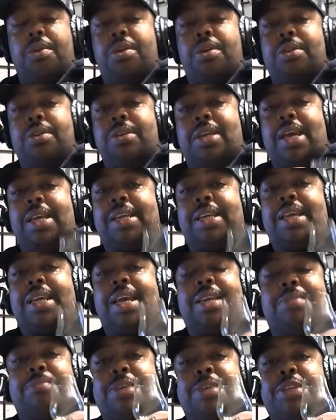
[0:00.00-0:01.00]
you got to
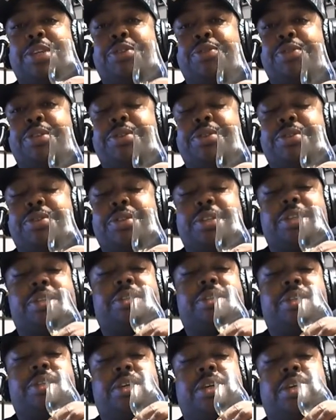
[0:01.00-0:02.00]
kind of make sure that it,
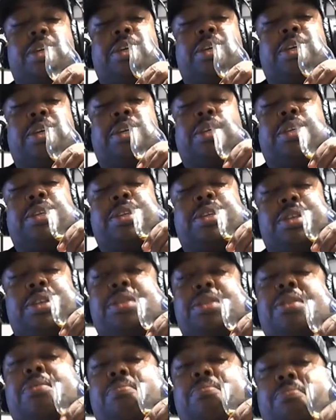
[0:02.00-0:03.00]
you
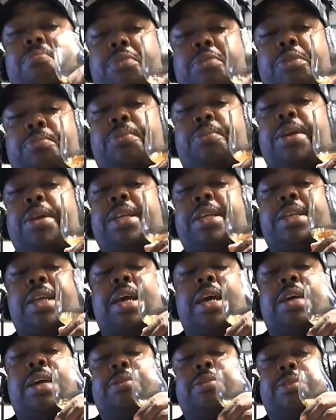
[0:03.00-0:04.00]
know, you bring it
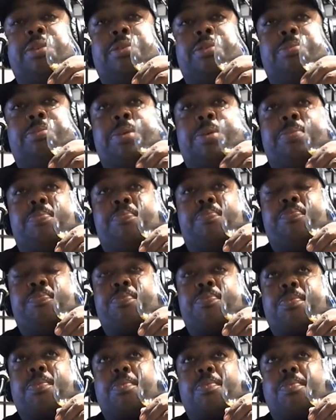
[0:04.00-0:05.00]
down a little bit.
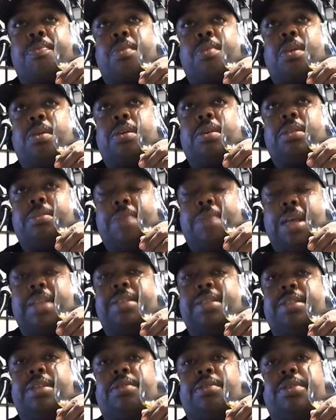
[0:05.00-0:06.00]
Because I can
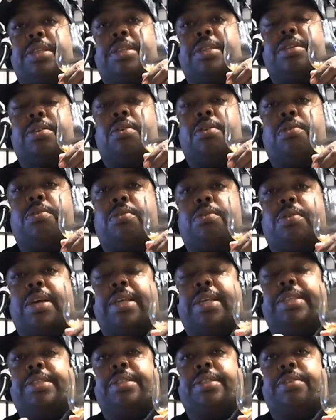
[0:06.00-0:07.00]
still get the cocoa. I
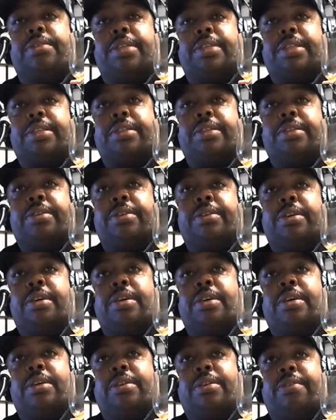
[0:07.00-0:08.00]
can still get the
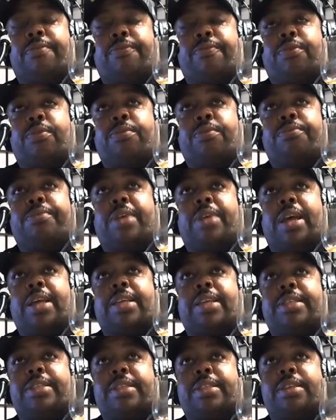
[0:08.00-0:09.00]
fruit. I
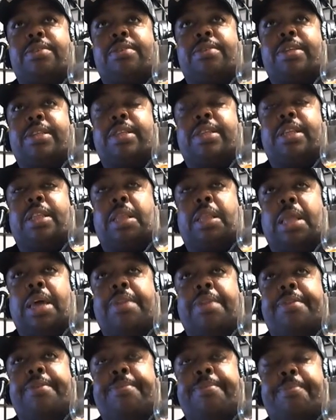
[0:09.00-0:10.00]
can still get the
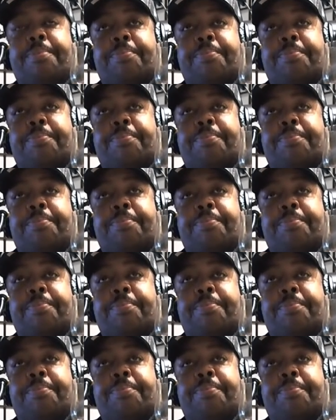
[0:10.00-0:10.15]
leather.